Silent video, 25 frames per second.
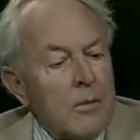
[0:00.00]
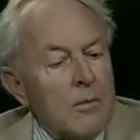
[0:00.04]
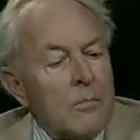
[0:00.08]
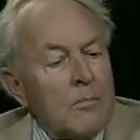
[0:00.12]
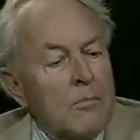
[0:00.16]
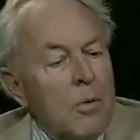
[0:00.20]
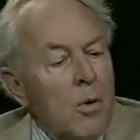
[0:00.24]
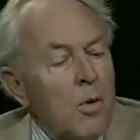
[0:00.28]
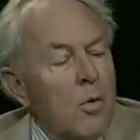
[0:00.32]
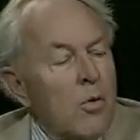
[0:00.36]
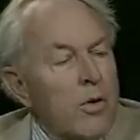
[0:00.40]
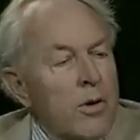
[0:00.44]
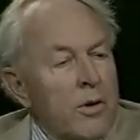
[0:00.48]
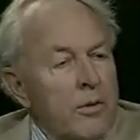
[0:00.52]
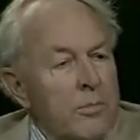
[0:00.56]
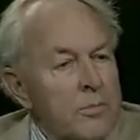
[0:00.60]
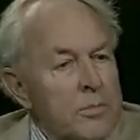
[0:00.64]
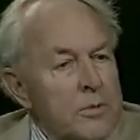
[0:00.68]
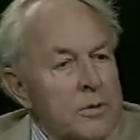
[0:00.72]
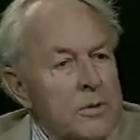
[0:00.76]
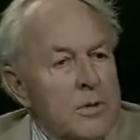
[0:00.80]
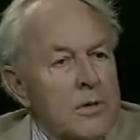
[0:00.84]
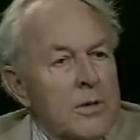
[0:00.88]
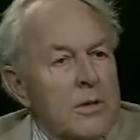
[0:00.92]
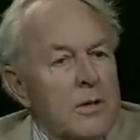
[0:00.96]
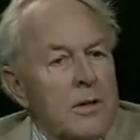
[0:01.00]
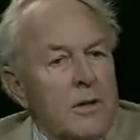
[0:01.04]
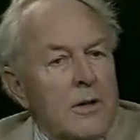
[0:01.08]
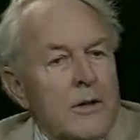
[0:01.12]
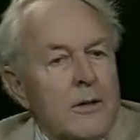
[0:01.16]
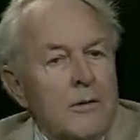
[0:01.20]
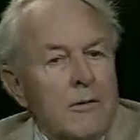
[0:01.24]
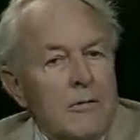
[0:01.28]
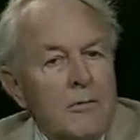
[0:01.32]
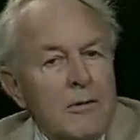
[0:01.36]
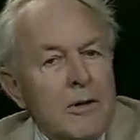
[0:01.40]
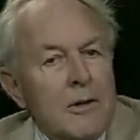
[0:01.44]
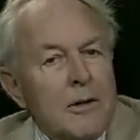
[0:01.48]
poems
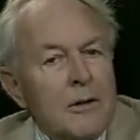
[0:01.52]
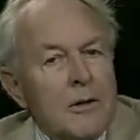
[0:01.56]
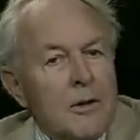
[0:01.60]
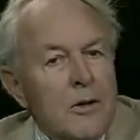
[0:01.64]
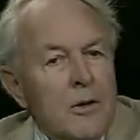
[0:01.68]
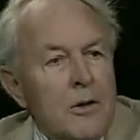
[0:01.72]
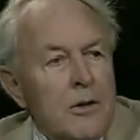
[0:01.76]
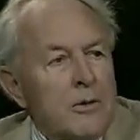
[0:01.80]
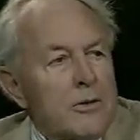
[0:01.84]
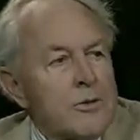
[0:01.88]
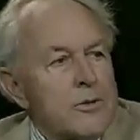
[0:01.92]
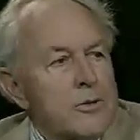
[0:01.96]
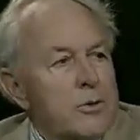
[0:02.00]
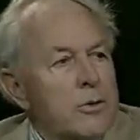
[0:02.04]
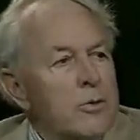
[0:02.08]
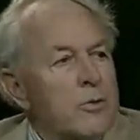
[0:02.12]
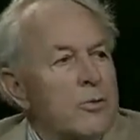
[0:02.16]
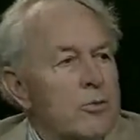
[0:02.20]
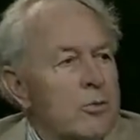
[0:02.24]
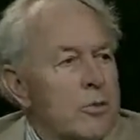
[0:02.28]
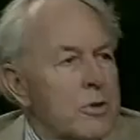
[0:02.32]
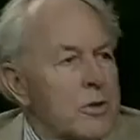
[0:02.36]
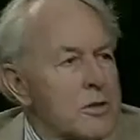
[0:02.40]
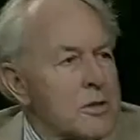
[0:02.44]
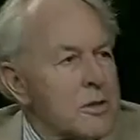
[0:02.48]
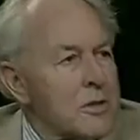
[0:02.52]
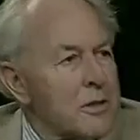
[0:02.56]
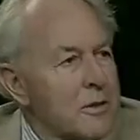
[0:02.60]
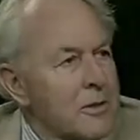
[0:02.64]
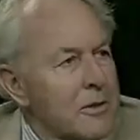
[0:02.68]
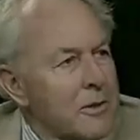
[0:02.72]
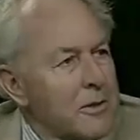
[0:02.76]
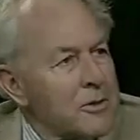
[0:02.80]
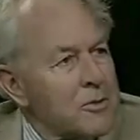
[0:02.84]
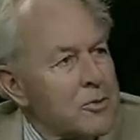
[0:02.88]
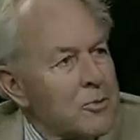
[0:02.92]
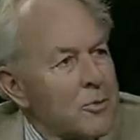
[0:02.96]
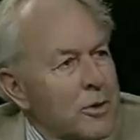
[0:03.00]
are called sutras.
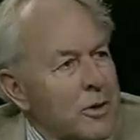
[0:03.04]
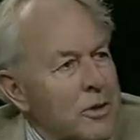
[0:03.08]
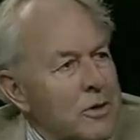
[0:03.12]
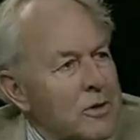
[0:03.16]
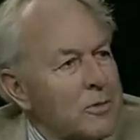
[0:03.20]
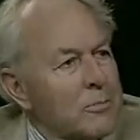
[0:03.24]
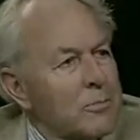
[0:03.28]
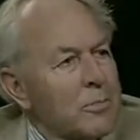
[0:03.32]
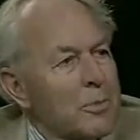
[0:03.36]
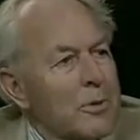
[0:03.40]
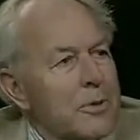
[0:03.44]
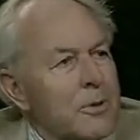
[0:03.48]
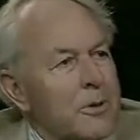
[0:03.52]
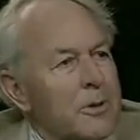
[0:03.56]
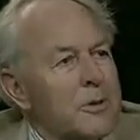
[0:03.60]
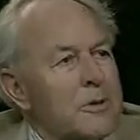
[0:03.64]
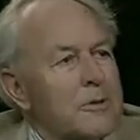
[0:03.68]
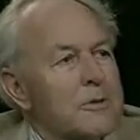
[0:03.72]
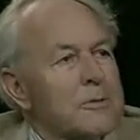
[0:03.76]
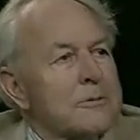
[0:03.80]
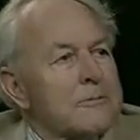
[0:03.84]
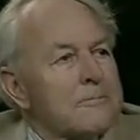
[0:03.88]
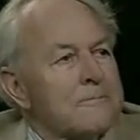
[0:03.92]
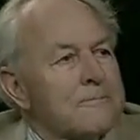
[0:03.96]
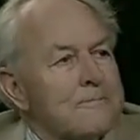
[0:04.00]
They're strings of pearls.